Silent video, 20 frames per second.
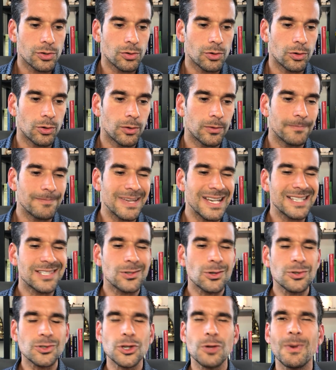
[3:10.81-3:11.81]
or it's
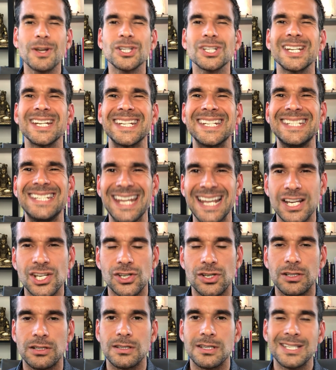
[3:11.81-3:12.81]
not so much an
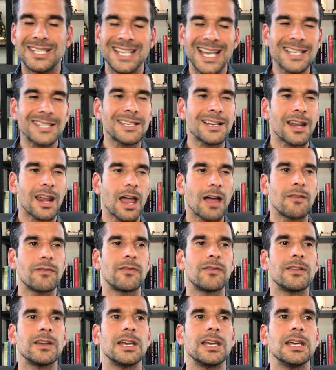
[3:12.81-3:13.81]
addiction. Sex and love,